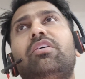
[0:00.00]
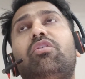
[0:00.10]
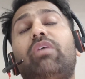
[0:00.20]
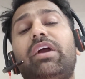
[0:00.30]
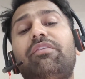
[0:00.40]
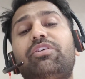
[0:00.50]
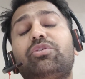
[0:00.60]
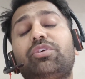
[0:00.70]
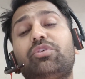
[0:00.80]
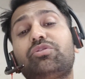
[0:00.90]
why we
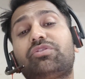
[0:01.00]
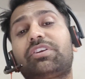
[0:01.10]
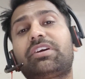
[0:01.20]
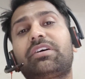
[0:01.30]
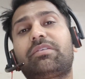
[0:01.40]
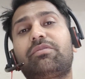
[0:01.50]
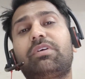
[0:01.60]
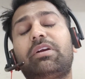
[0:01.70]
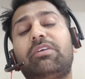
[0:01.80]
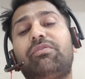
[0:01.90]
should use trigger
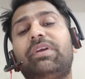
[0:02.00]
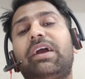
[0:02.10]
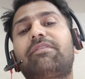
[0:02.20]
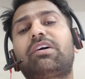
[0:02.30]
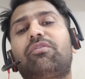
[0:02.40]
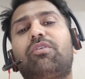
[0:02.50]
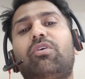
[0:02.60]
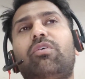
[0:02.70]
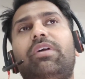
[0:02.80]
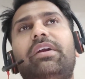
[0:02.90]
if we have the
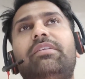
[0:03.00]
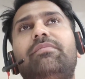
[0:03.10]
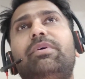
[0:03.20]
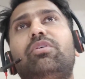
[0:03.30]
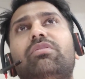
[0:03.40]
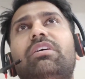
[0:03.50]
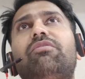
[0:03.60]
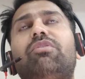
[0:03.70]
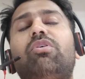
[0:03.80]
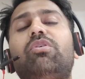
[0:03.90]
flow, right? Because in
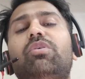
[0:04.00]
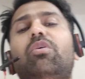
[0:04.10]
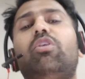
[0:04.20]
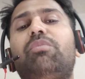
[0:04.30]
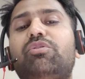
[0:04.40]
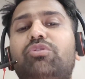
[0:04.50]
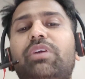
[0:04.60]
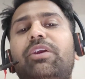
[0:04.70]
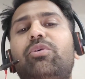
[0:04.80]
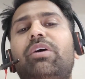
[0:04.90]
flow almost you
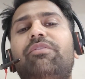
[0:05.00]
can do